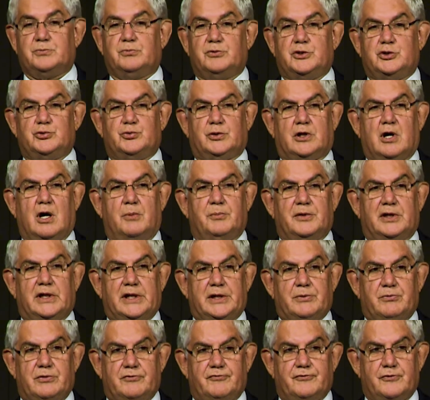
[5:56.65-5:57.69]
which were commonly
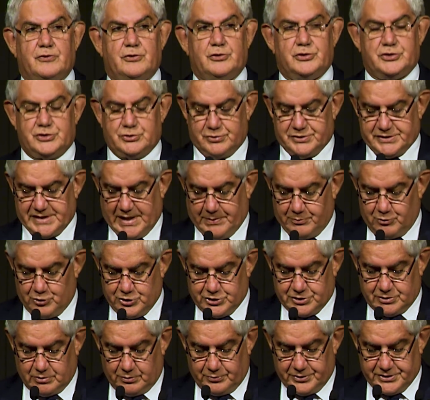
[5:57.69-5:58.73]
referred to as
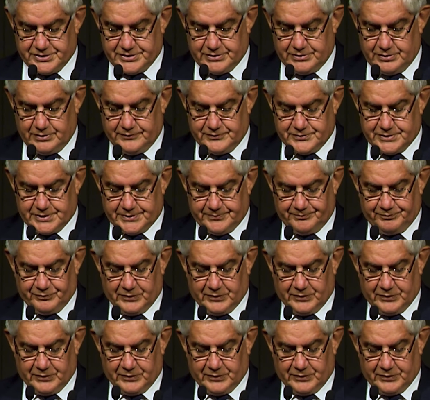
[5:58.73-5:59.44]
Aboriginal reserves.